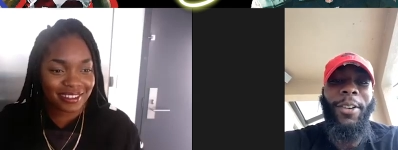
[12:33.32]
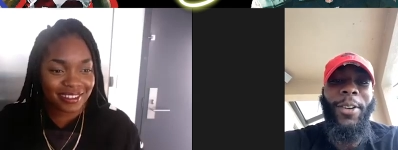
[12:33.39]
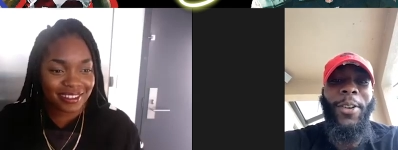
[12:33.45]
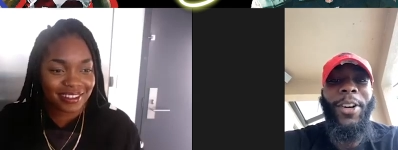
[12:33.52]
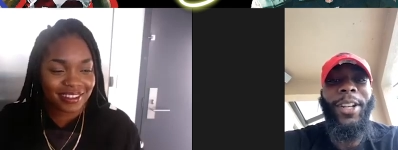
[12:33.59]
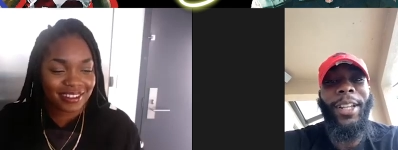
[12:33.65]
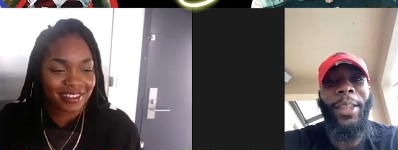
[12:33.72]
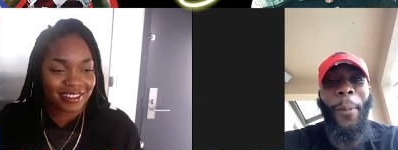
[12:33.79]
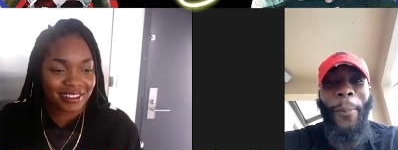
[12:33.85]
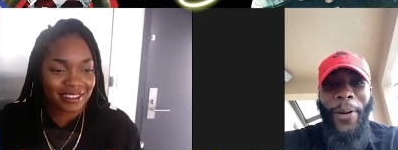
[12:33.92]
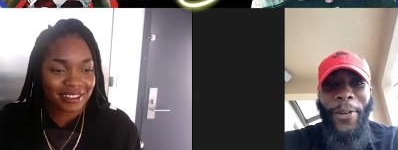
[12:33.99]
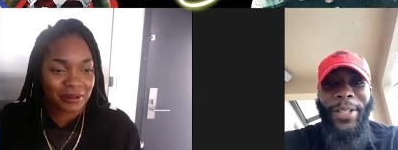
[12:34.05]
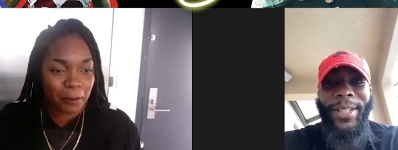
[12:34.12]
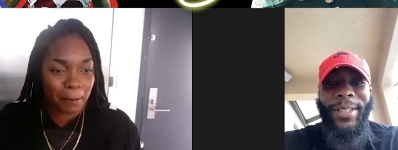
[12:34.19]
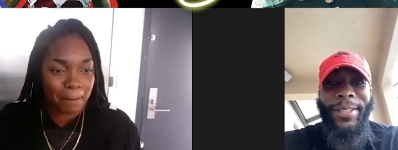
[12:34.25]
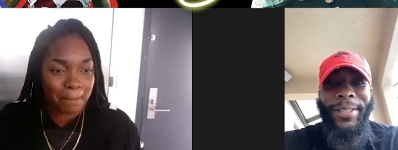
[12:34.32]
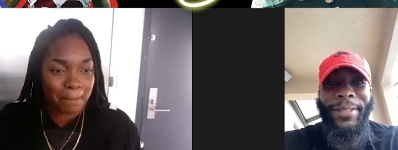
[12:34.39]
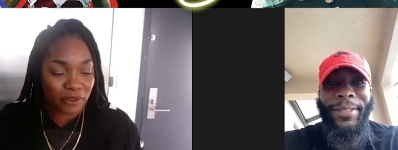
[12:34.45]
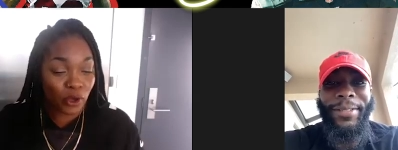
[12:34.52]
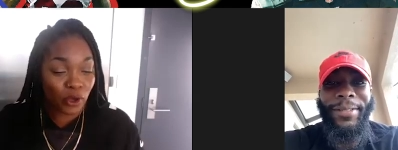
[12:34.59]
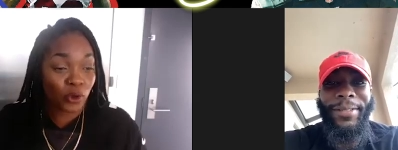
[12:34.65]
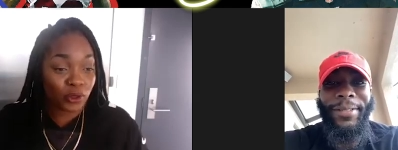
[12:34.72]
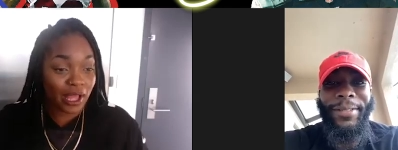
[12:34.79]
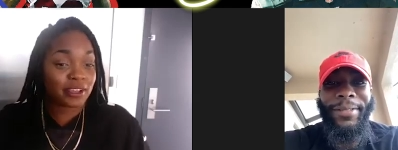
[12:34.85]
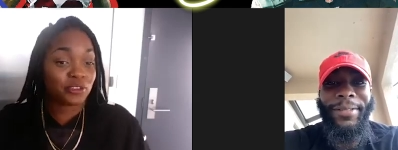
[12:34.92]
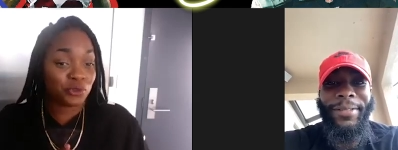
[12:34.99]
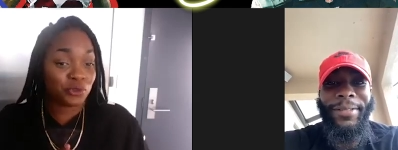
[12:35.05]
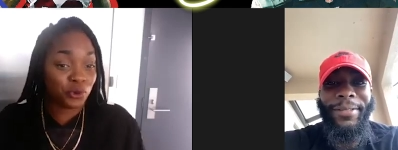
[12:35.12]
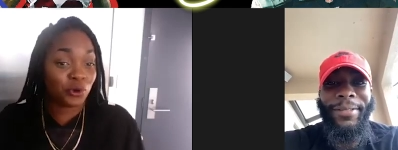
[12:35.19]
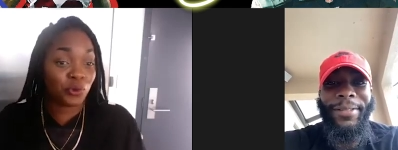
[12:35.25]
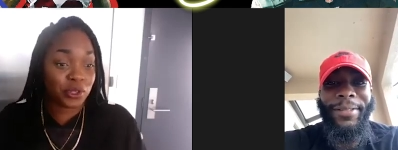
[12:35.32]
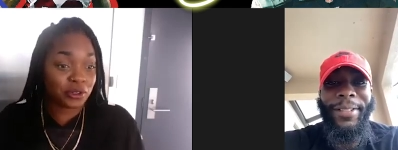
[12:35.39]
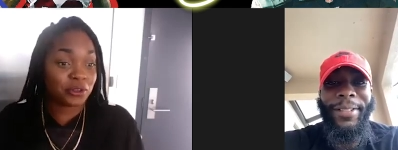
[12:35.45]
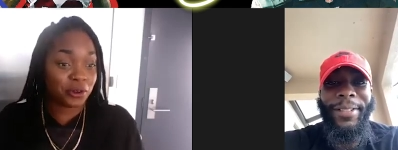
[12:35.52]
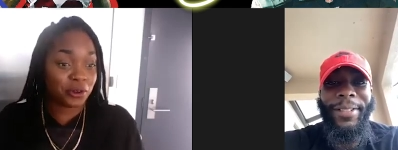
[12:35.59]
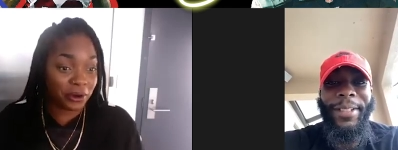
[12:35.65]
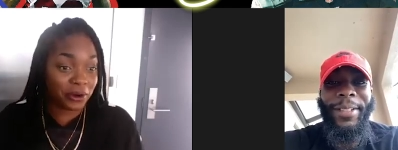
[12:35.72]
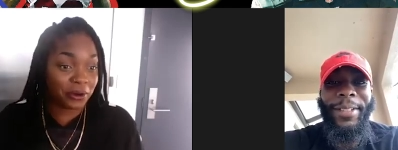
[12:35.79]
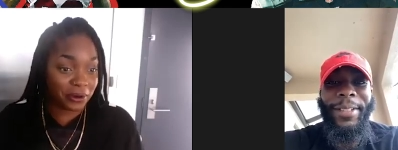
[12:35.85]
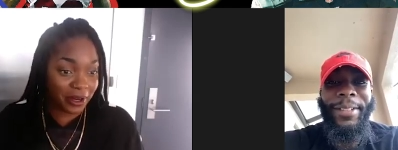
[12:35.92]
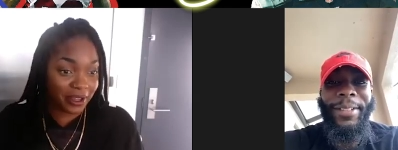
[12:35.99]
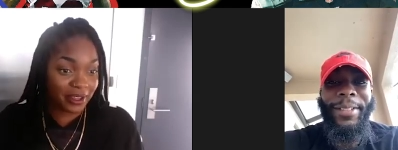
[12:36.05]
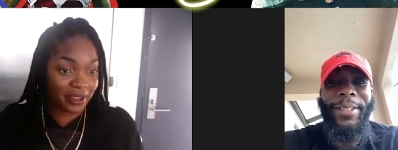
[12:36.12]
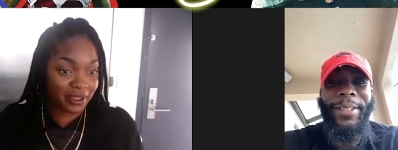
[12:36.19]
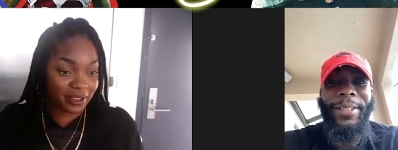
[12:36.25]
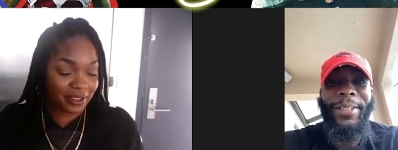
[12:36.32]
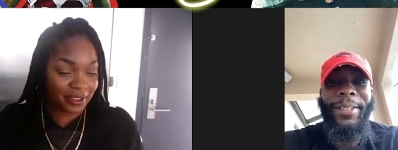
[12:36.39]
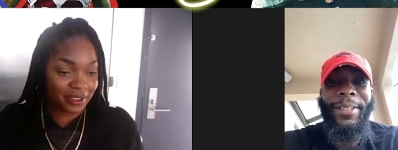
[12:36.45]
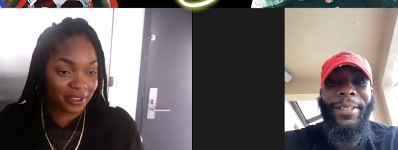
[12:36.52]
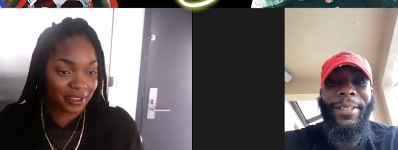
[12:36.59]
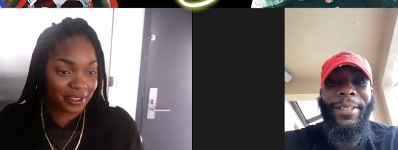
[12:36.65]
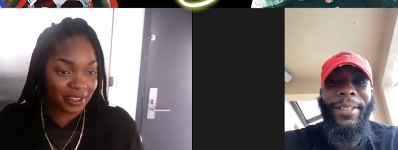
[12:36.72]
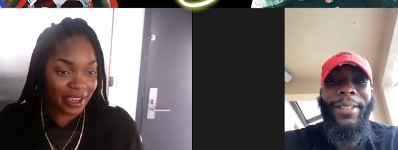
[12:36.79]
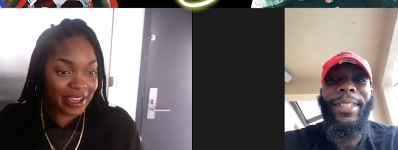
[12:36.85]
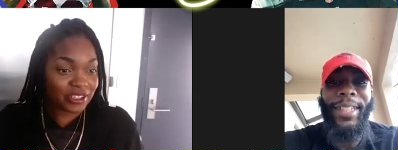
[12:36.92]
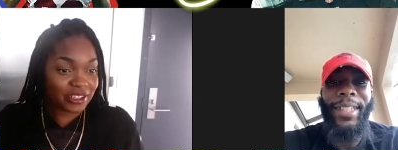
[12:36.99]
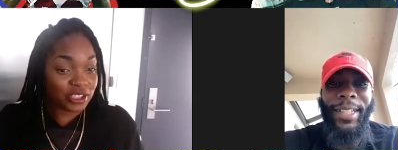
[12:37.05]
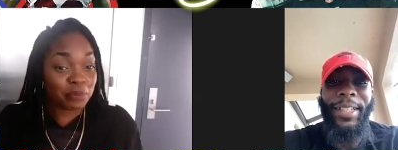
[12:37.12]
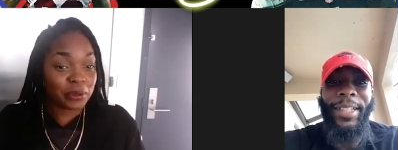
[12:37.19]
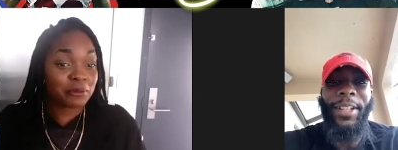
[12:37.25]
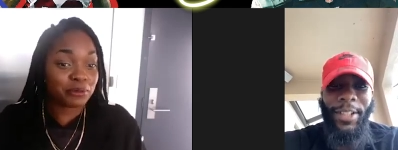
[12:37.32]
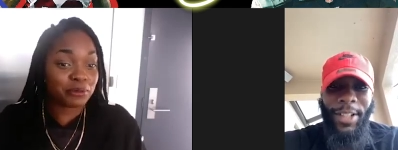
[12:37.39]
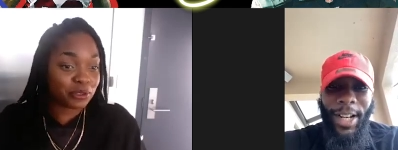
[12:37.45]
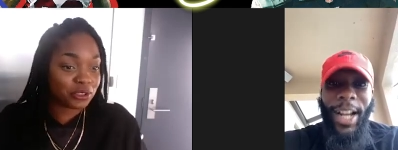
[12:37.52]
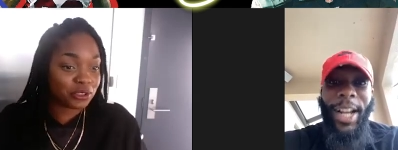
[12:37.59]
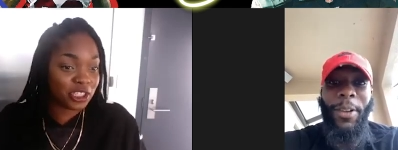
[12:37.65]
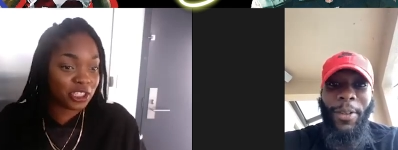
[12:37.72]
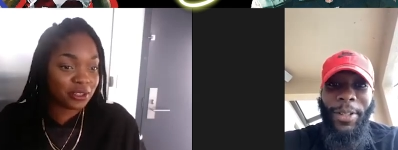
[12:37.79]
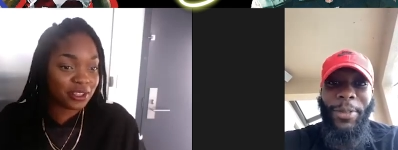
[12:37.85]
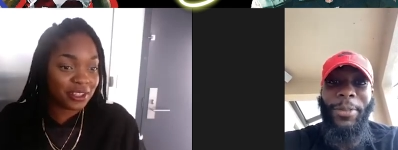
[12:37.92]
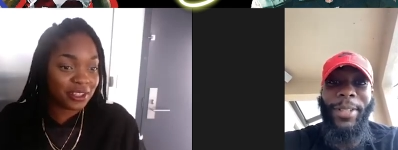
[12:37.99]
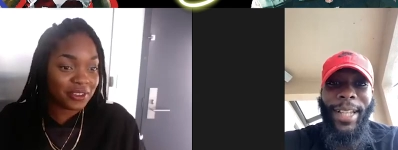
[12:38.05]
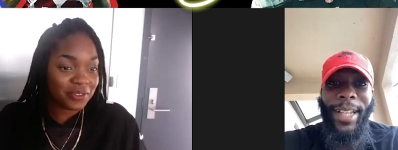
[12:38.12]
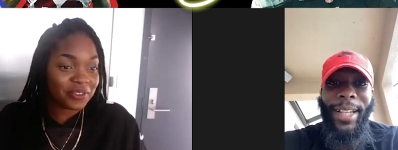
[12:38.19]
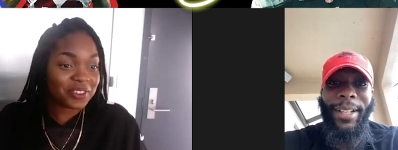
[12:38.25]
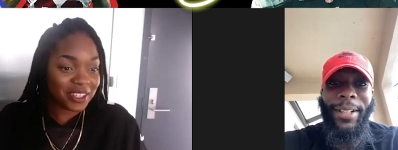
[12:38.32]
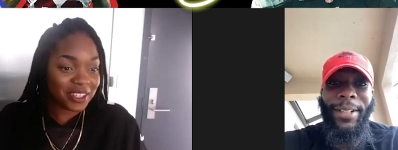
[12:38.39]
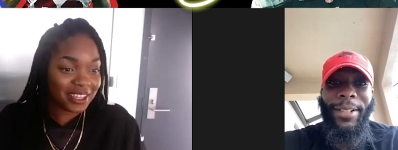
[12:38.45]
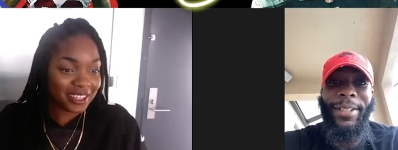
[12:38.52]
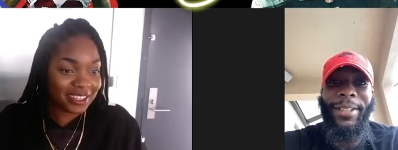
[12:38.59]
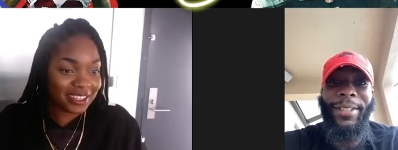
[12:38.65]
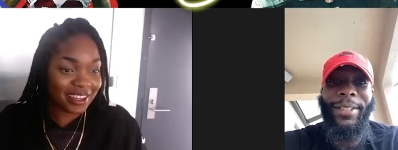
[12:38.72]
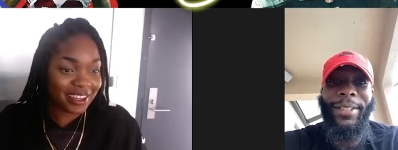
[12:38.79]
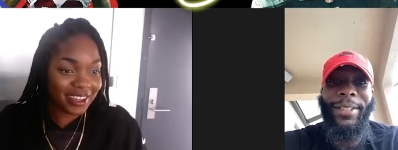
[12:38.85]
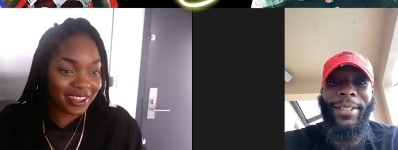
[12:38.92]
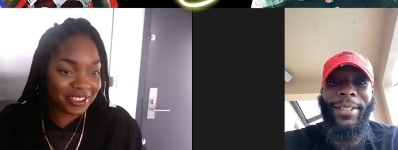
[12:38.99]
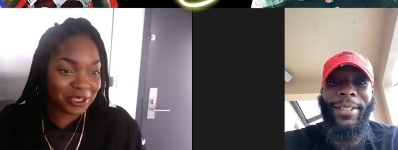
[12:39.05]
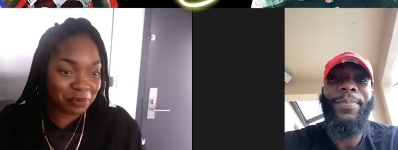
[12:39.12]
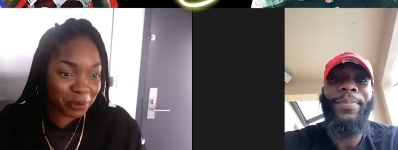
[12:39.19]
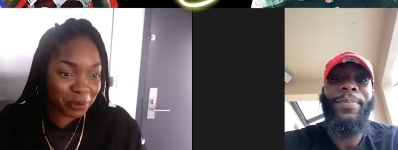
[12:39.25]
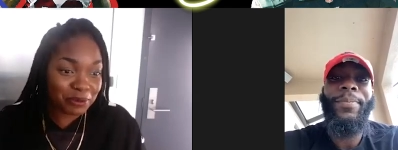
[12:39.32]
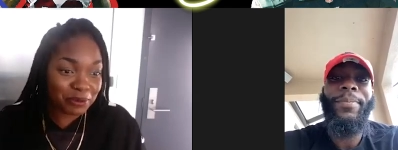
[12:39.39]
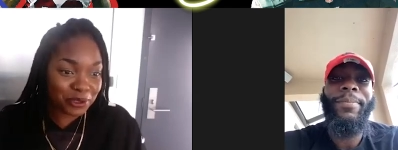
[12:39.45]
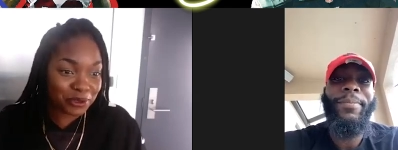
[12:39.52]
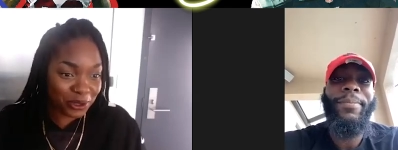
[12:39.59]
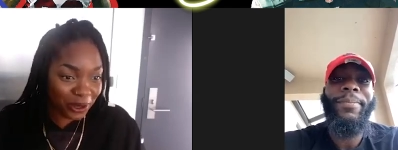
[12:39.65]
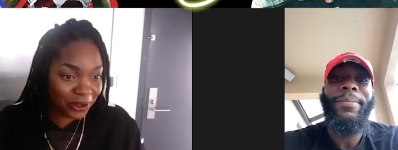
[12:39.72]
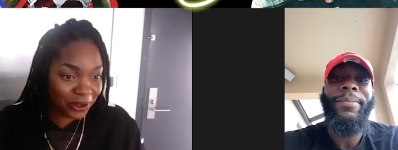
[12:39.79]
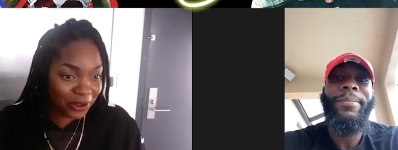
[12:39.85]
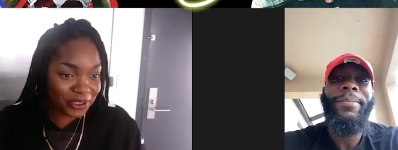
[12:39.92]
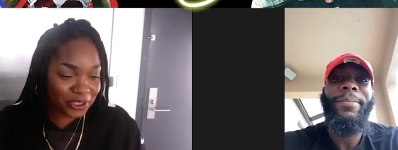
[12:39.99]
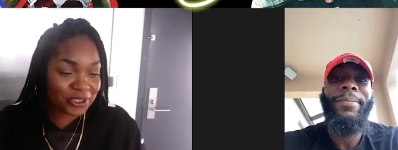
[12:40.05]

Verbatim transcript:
Speaker 1: or another person? No, like you were with a girl, right? and she peeped, yeah, I know what you're saying. Yeah, yeah. And she peeped her doll and